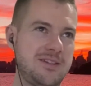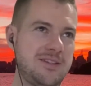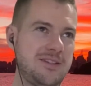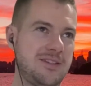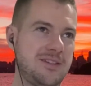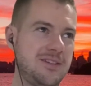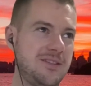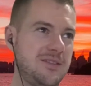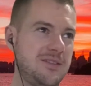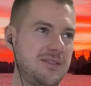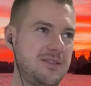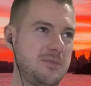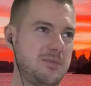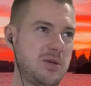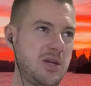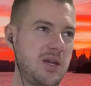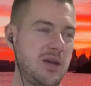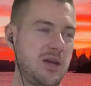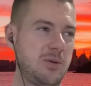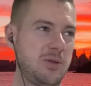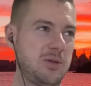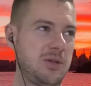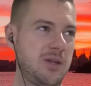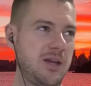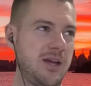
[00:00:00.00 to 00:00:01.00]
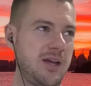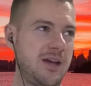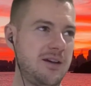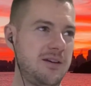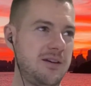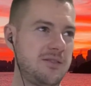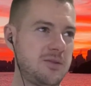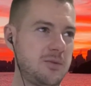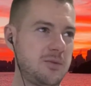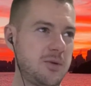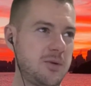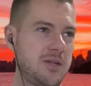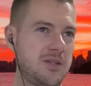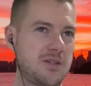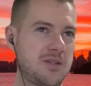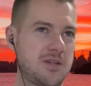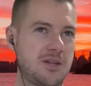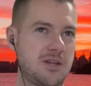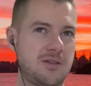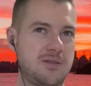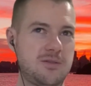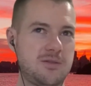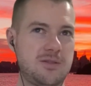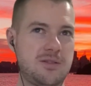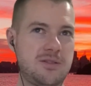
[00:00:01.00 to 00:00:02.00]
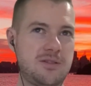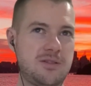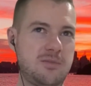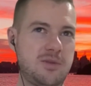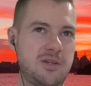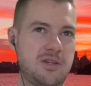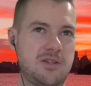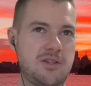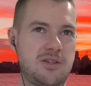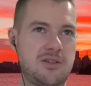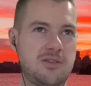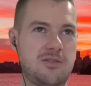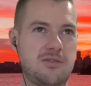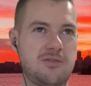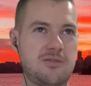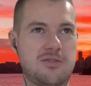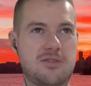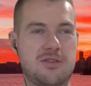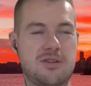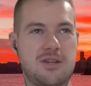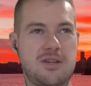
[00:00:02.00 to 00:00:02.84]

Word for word: in the purple hat and the waistcoat and the big shoes.